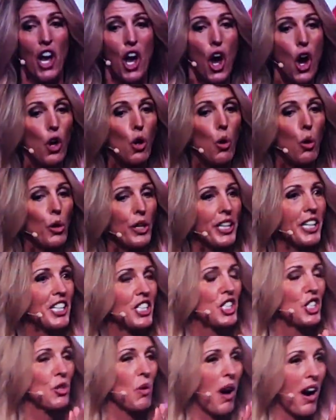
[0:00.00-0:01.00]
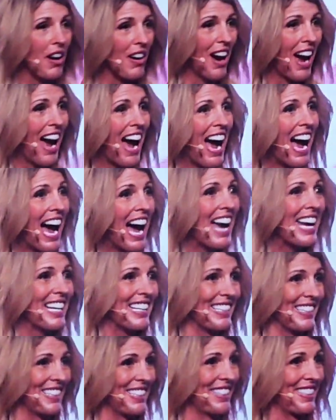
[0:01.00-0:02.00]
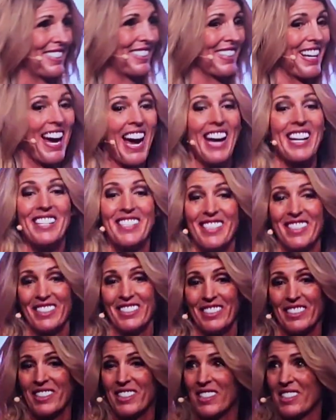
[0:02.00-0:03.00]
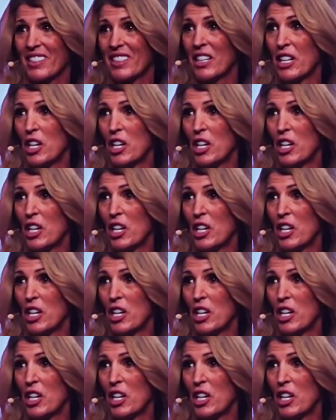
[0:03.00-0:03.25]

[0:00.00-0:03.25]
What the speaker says: according to our highest ideals.